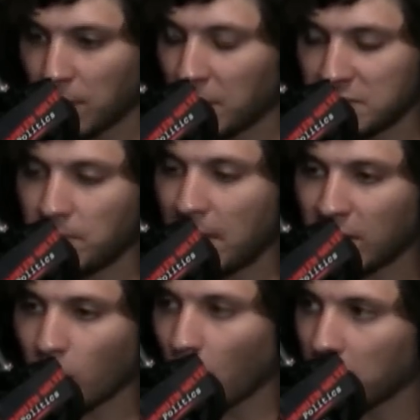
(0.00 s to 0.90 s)
Let's make
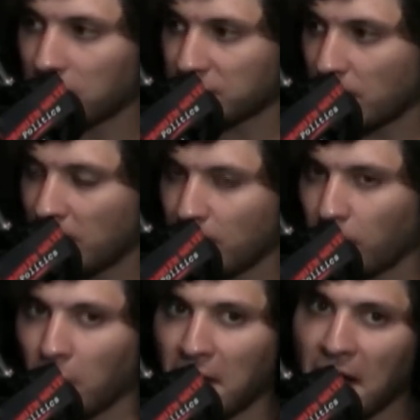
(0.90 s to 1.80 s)
it work for the
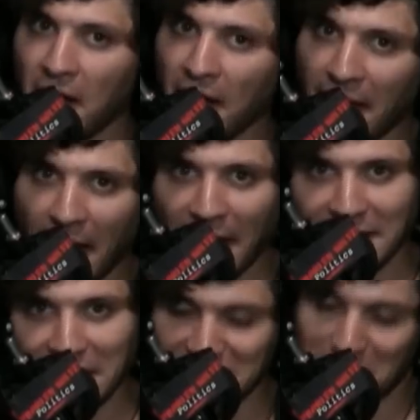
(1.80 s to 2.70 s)
people. I
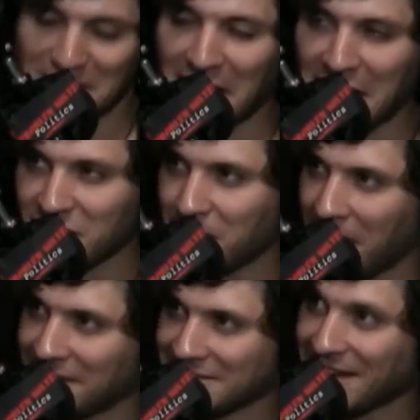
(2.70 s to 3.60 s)
get it's a bit naive and pie
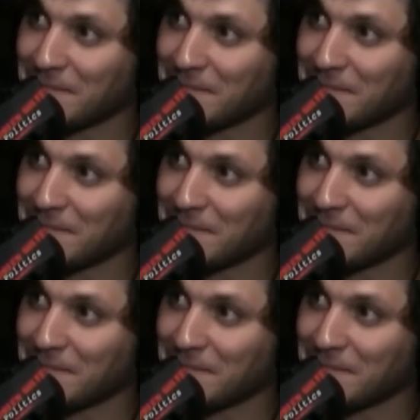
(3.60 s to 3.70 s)
in the sky, but